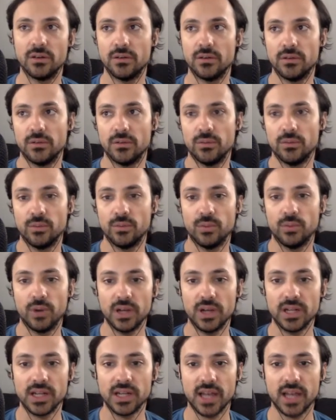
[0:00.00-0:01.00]

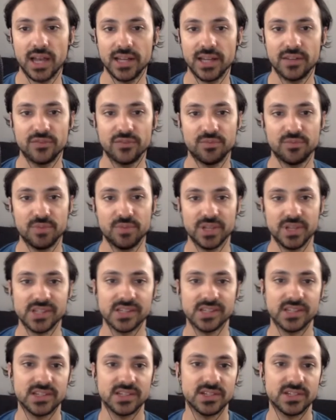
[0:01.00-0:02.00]
what kind of
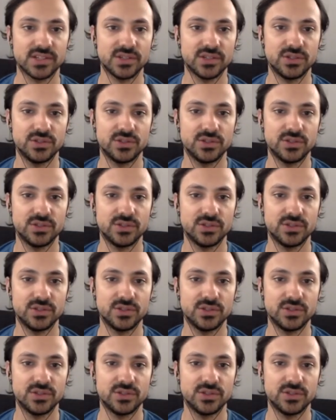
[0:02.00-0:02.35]
business